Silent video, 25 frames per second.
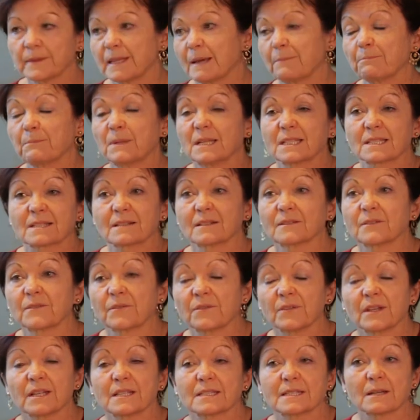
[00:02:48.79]
That means a lot of the
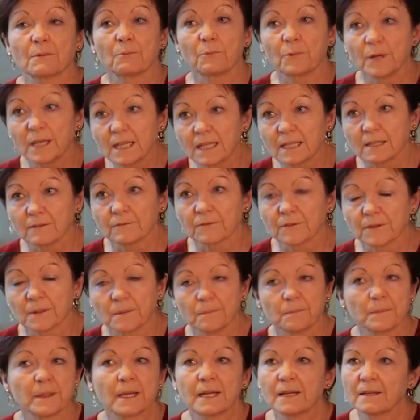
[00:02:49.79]
things that we give
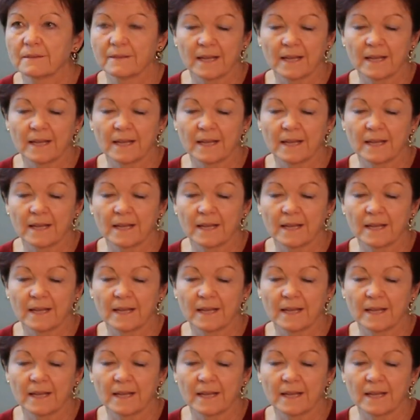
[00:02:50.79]
them,